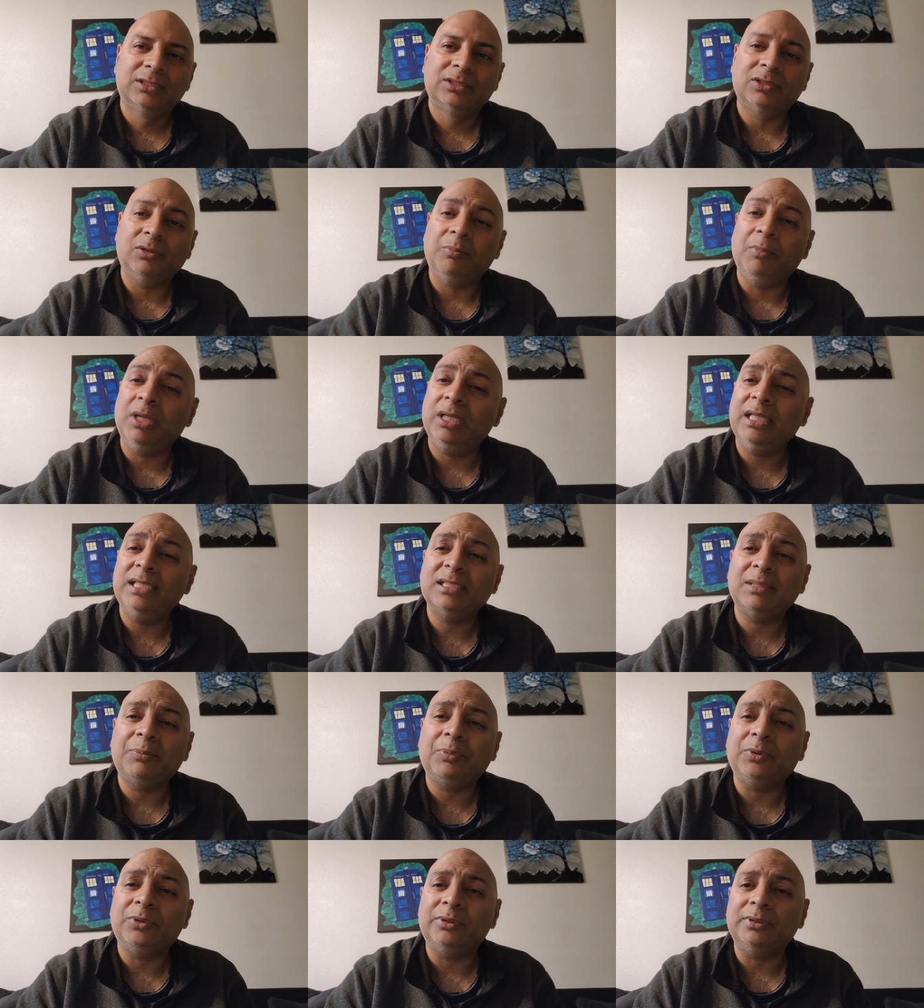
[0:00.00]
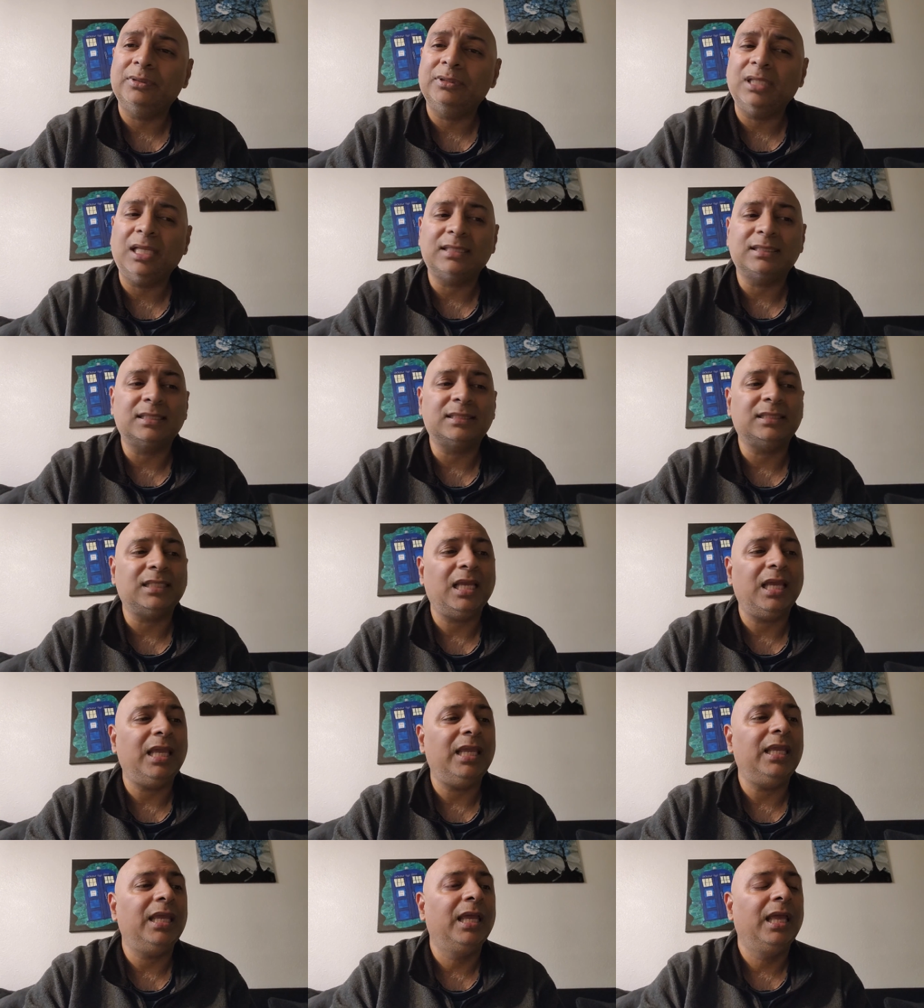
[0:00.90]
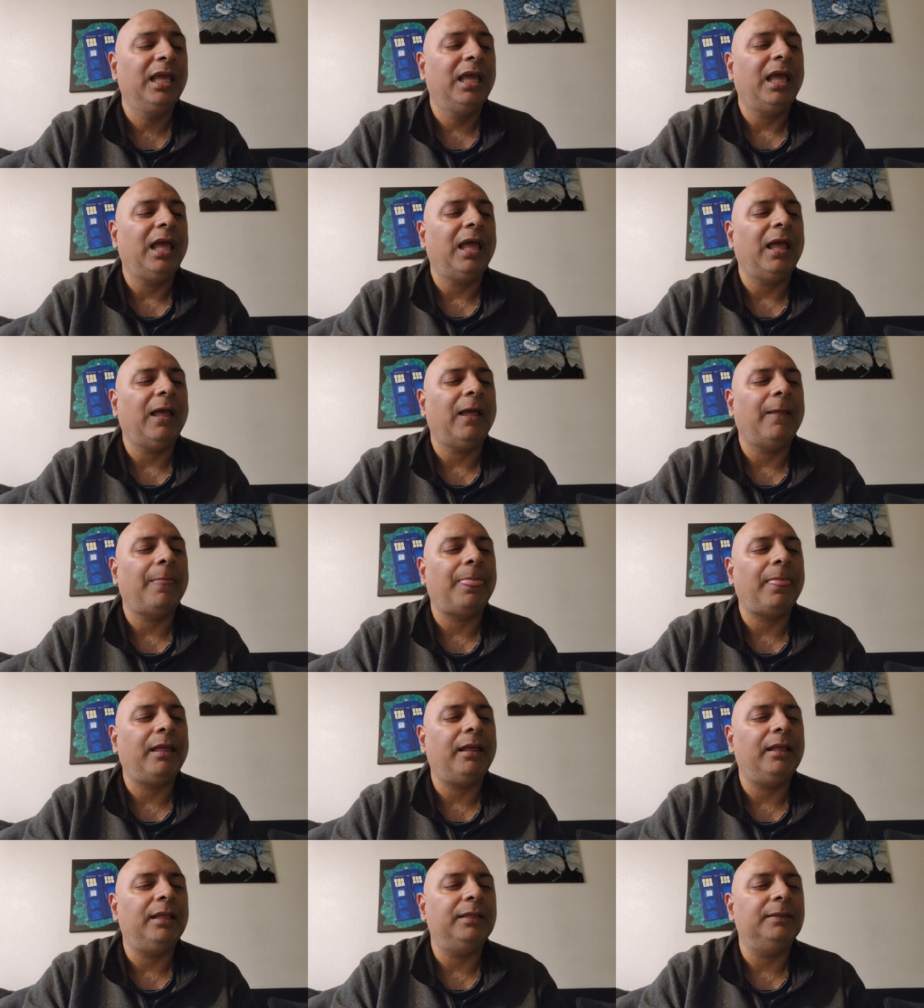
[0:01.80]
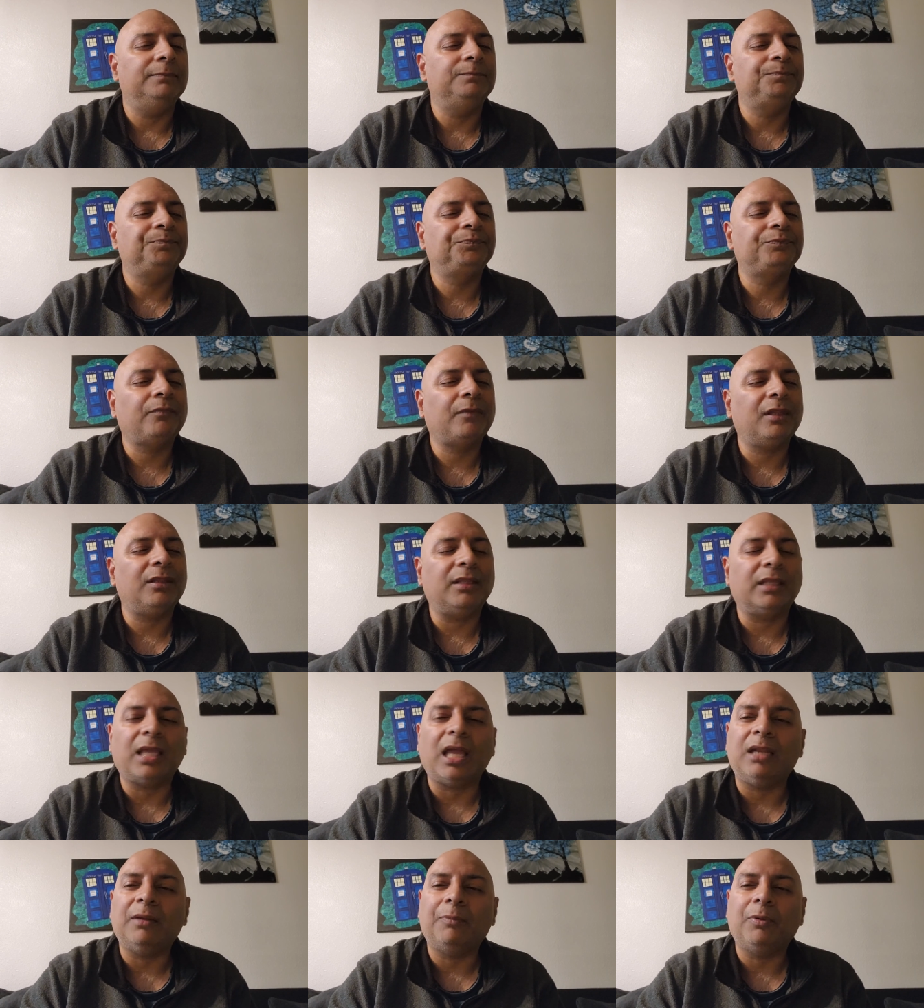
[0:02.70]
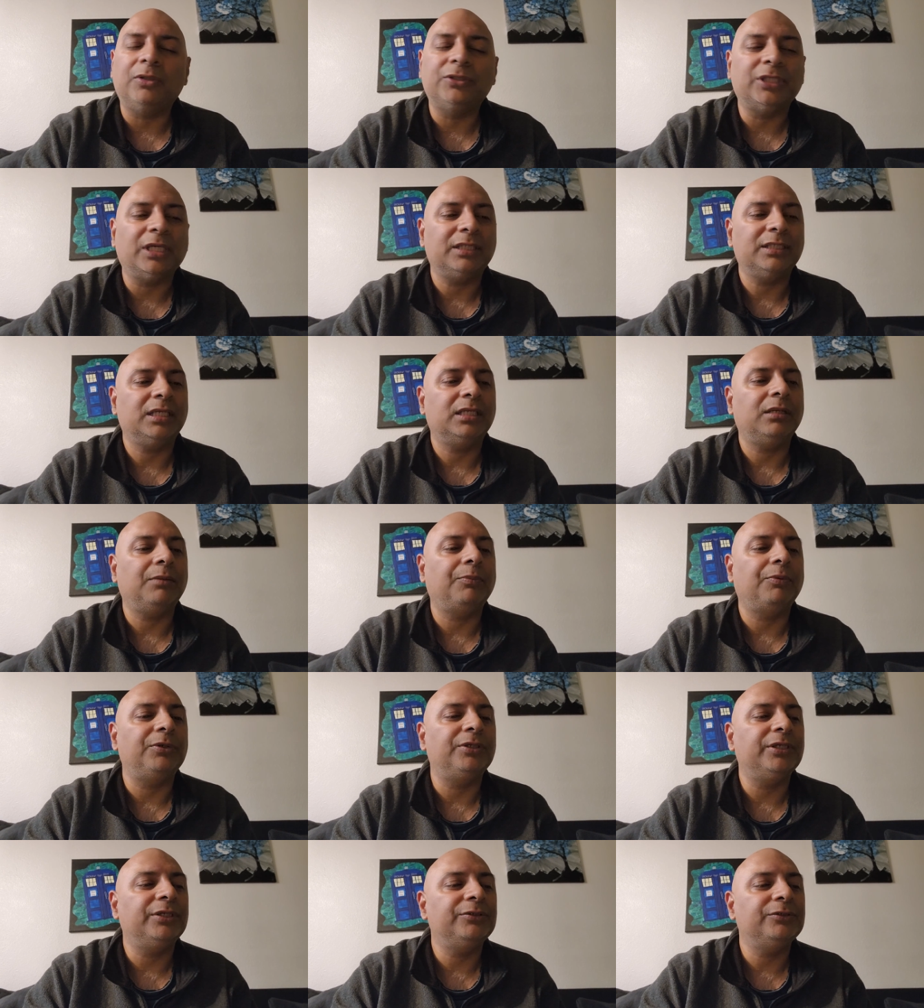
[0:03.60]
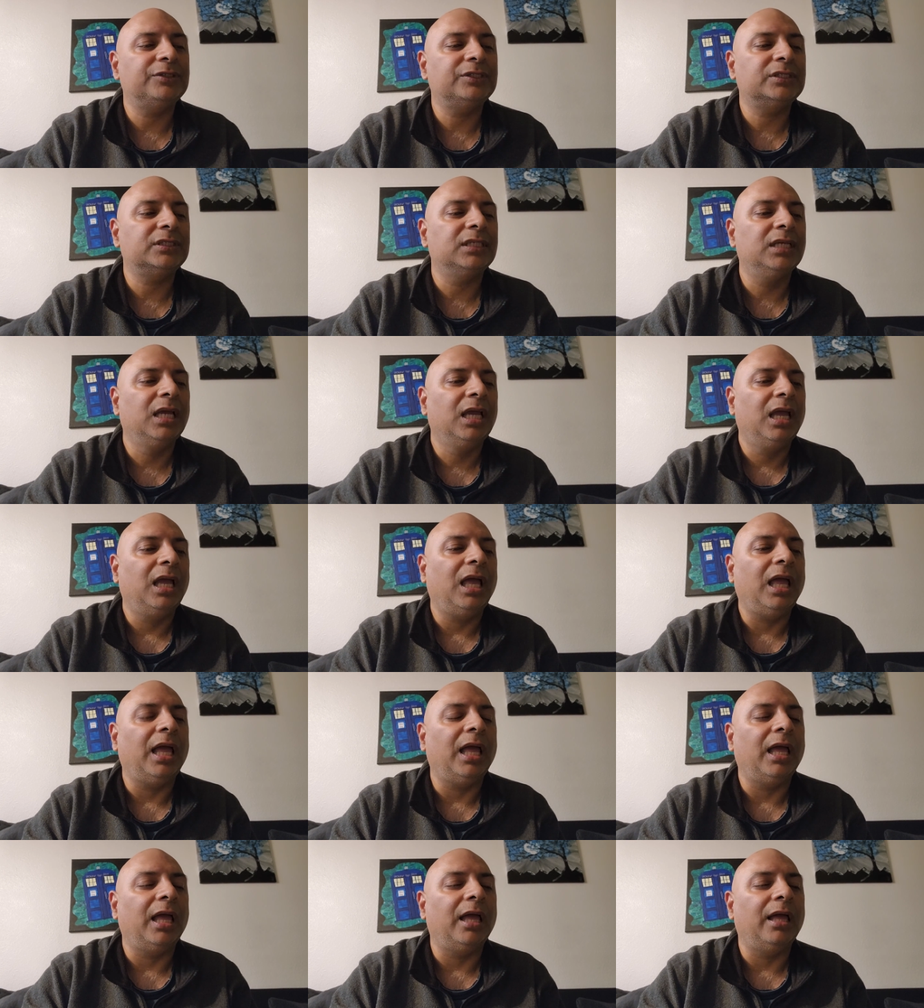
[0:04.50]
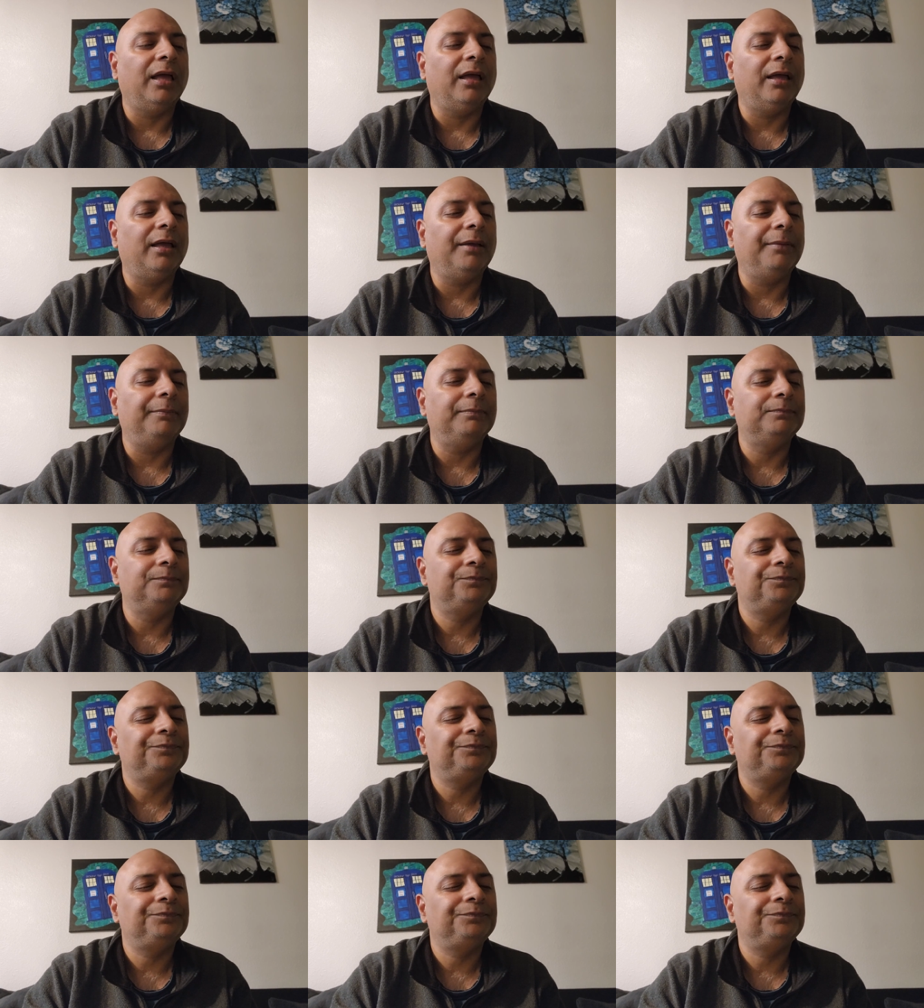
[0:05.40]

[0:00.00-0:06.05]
So money's important, as I say, um, uh, the kind of project you're gonna produce, uh,